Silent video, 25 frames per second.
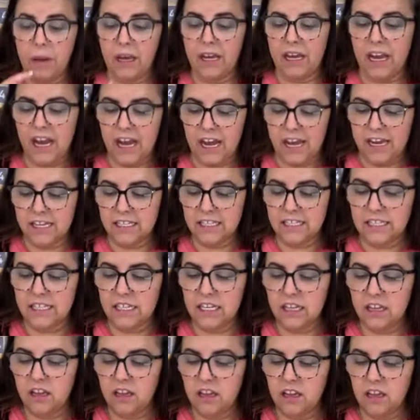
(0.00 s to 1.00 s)

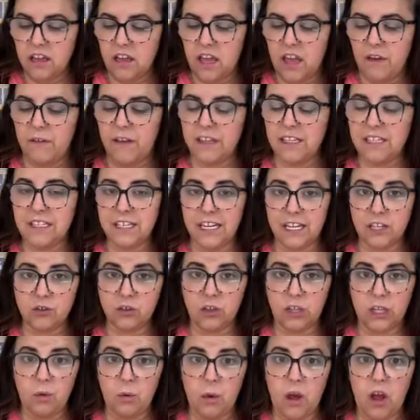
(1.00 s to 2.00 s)
because if it sticks
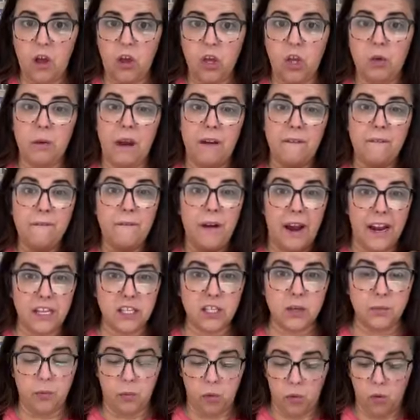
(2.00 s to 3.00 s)
really well, you might
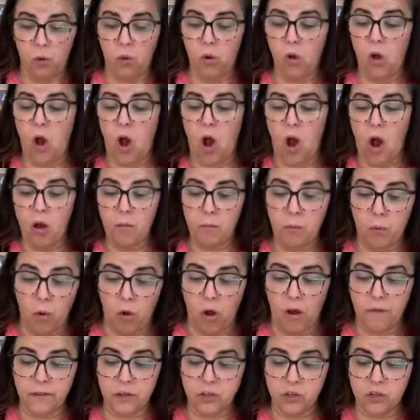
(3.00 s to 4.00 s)
fight to pull
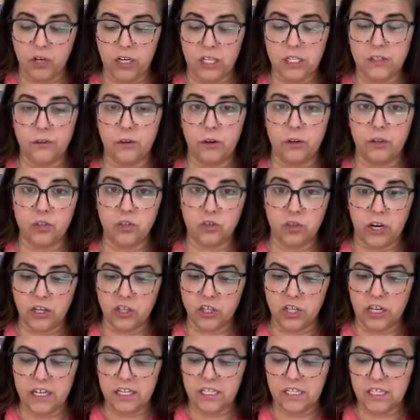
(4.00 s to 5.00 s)
off the transfer and
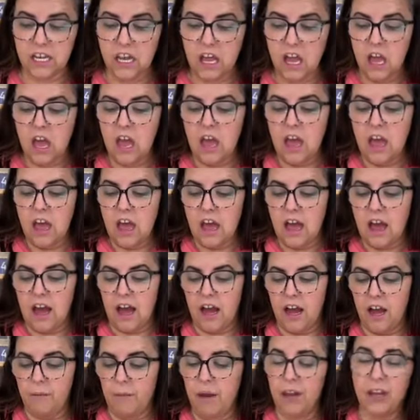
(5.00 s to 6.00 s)
stretch it,
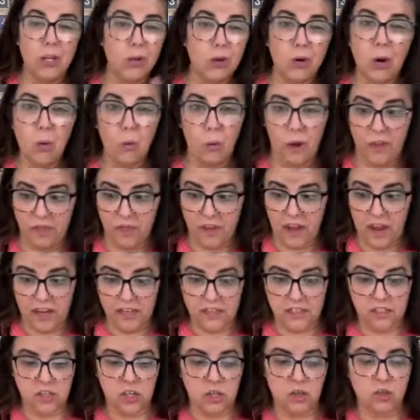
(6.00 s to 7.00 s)
and you don't want
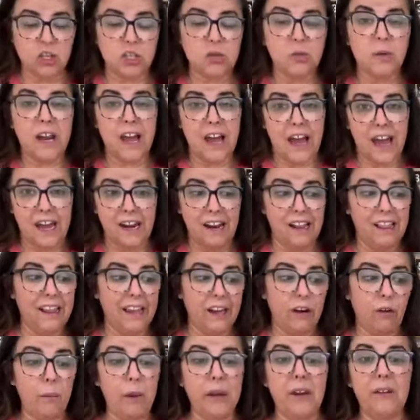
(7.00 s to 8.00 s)
that. So you just want to add a
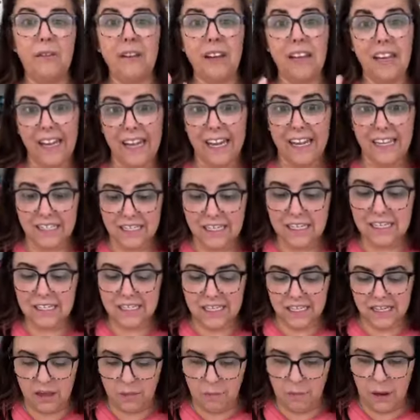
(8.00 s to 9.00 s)
little bit of lint
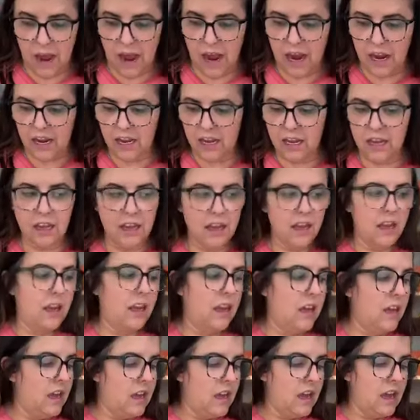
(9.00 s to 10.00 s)
to the back,
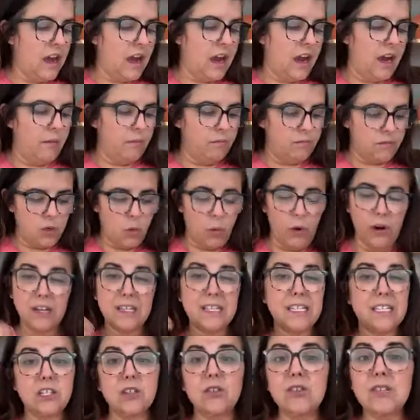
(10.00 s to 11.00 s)
to where
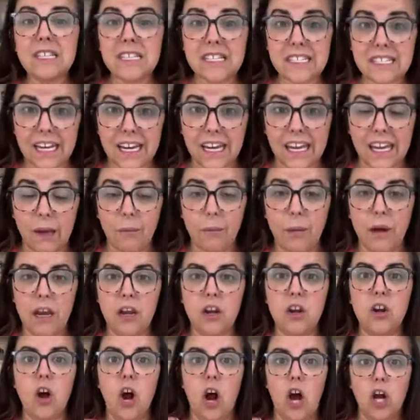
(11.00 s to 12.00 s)
it's still sticky,
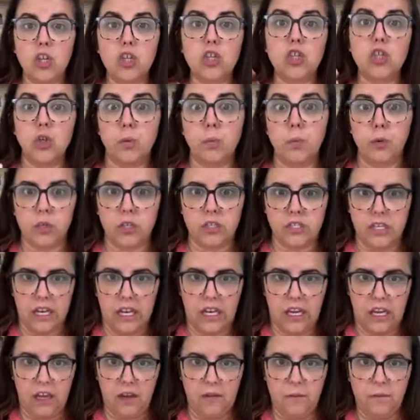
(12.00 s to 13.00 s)
but not super
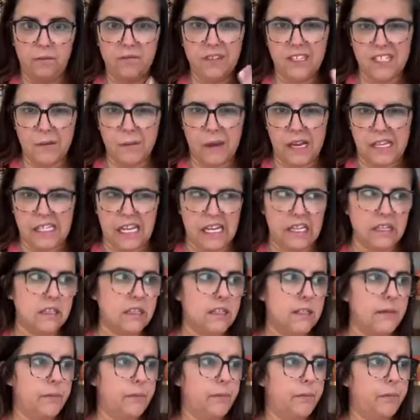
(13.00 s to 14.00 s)
sticky. Does that make
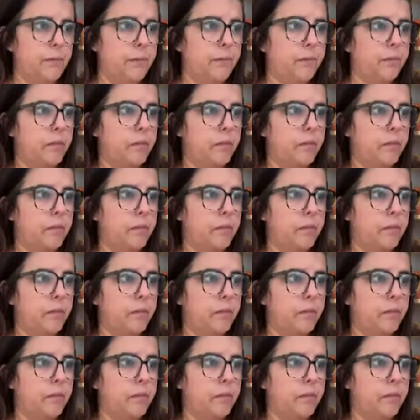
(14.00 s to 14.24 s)
sense?